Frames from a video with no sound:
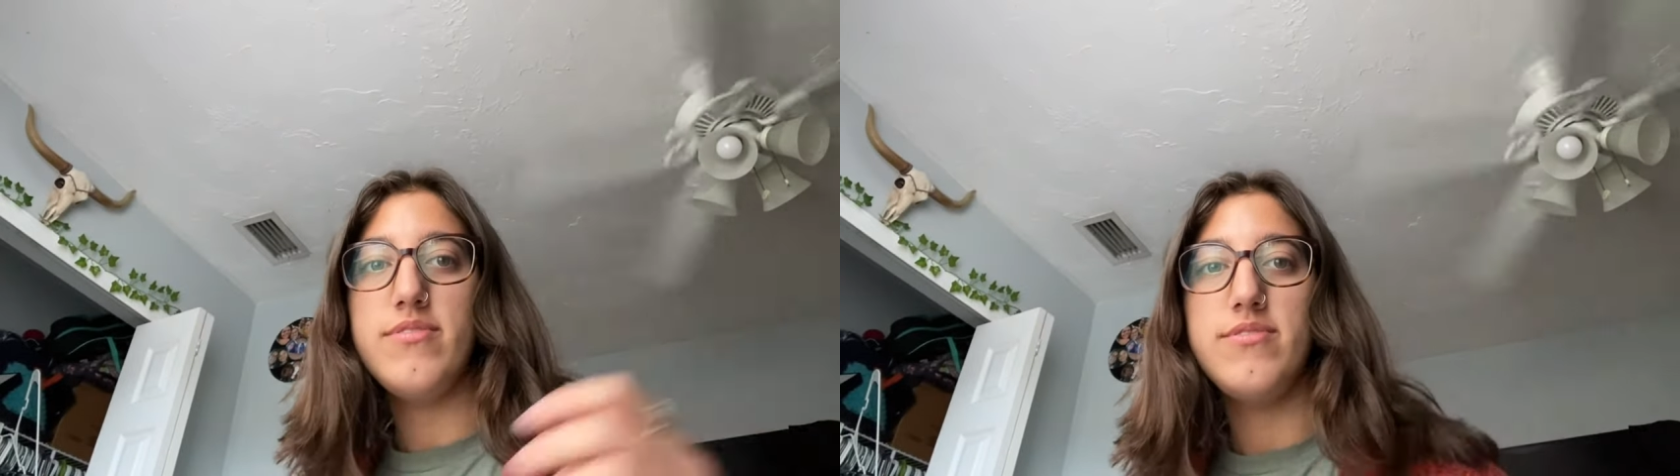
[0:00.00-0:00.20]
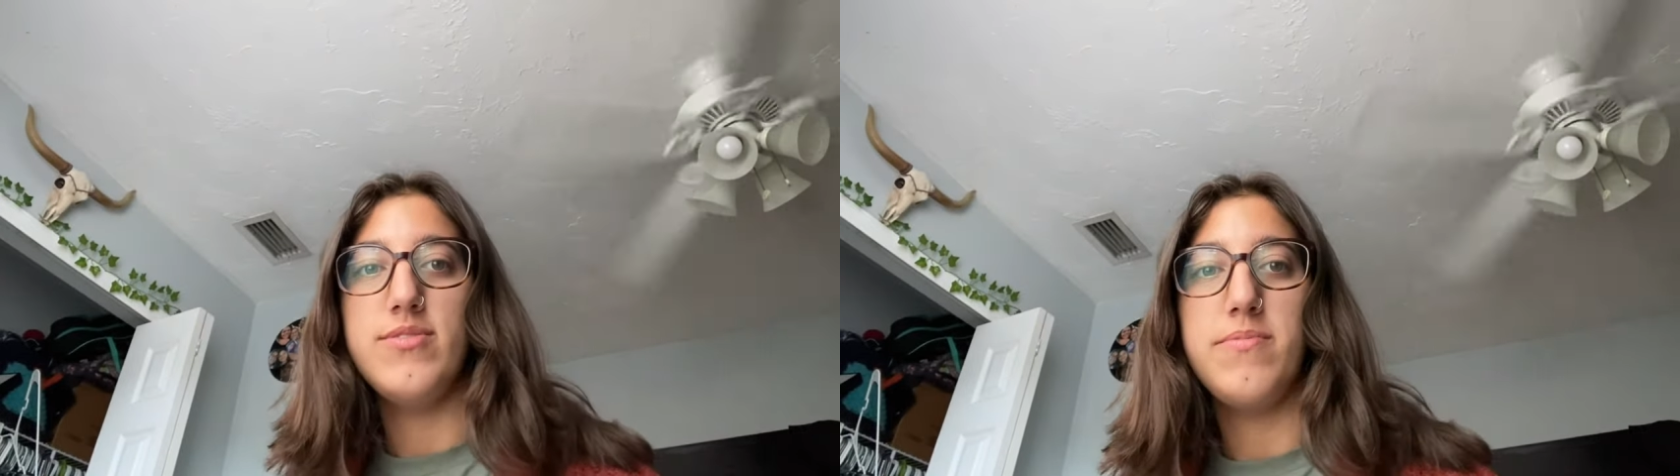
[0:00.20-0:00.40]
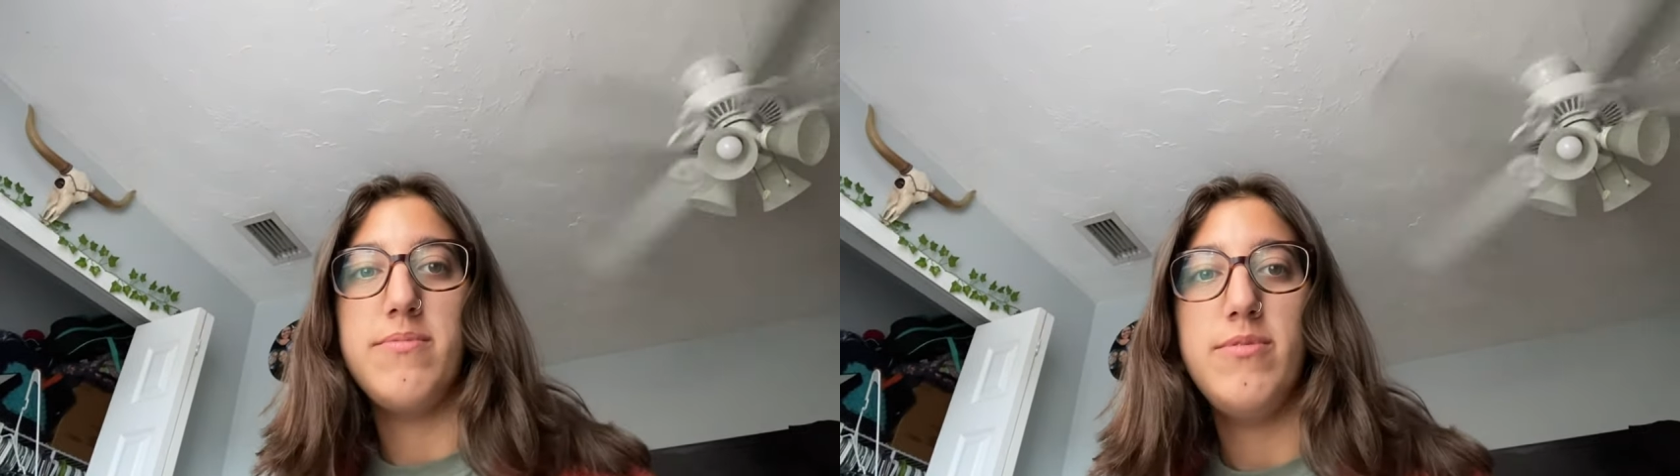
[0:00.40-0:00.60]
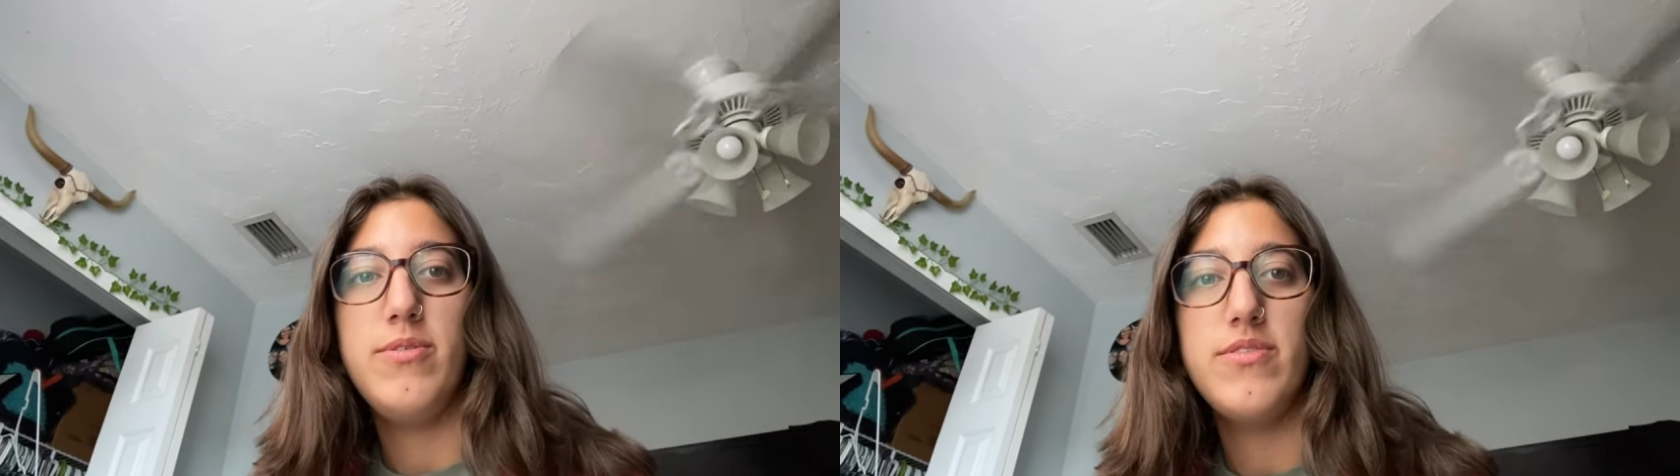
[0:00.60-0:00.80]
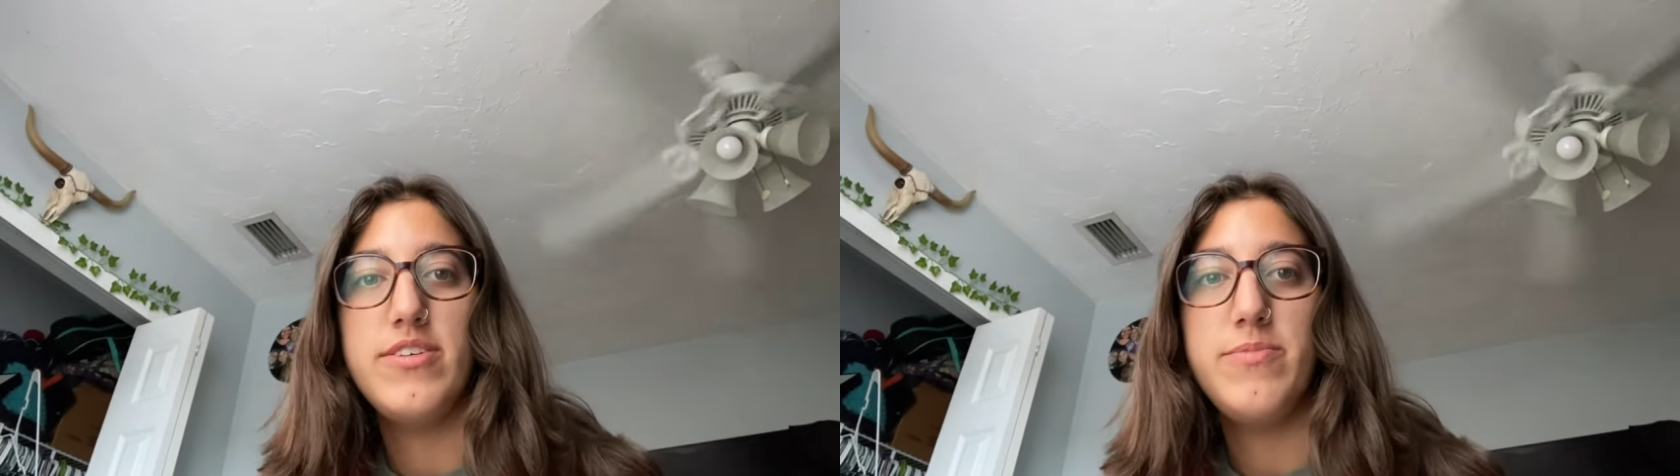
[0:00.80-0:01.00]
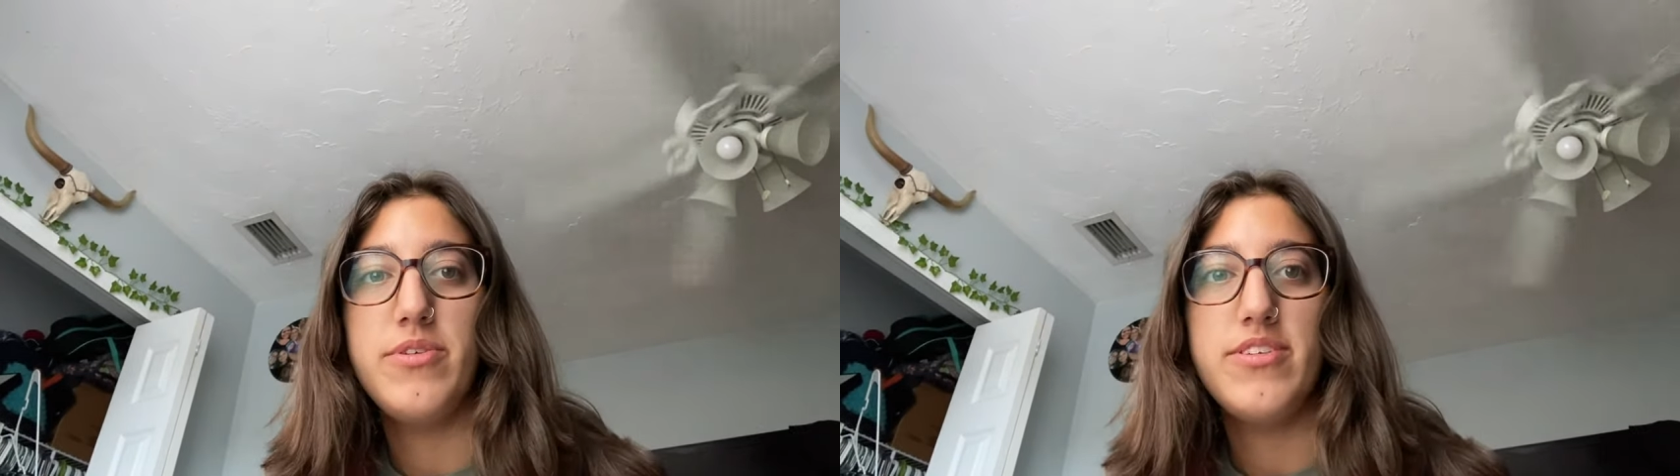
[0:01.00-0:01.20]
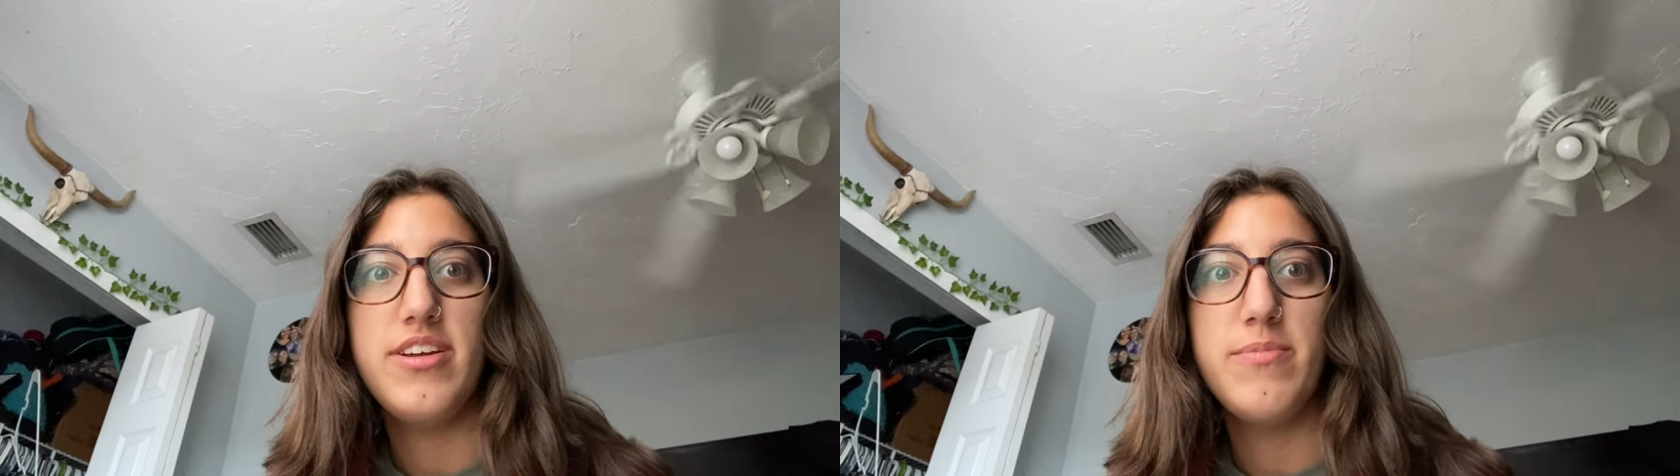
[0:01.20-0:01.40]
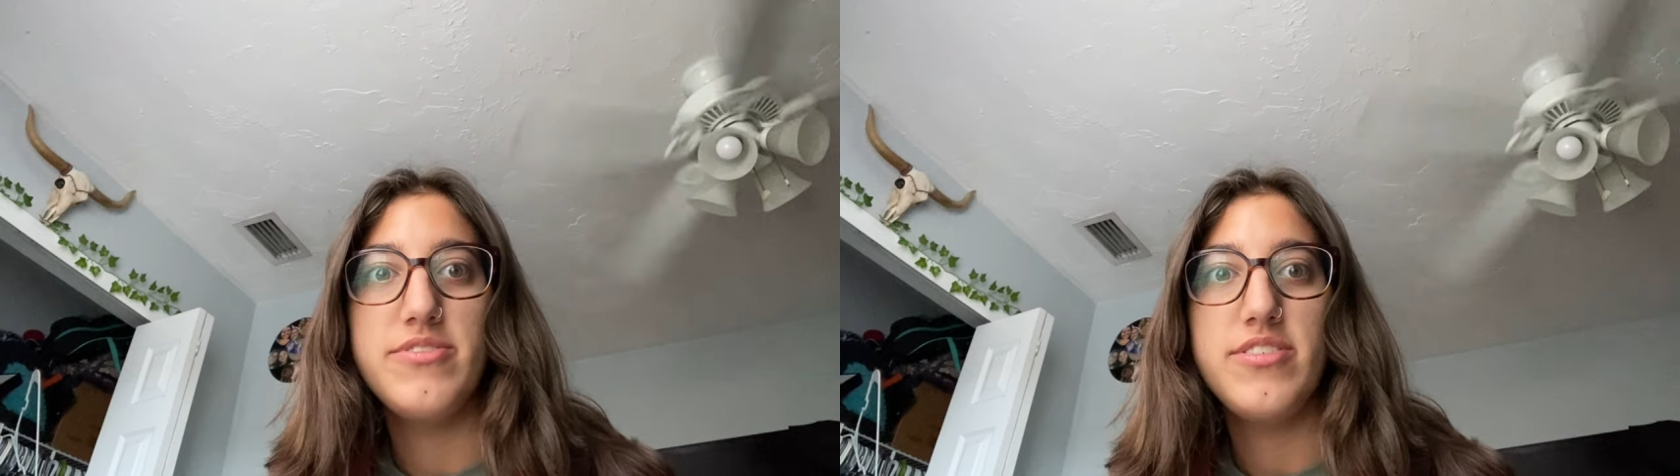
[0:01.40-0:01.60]
so maybe we don't have to put our
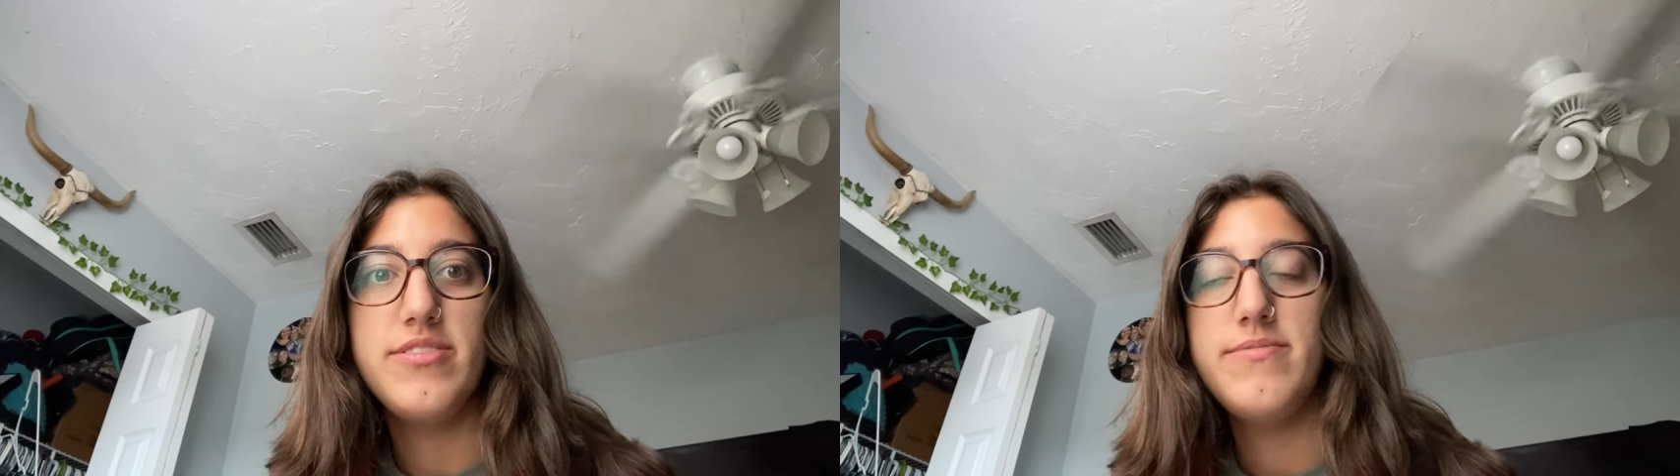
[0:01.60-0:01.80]
cameras on.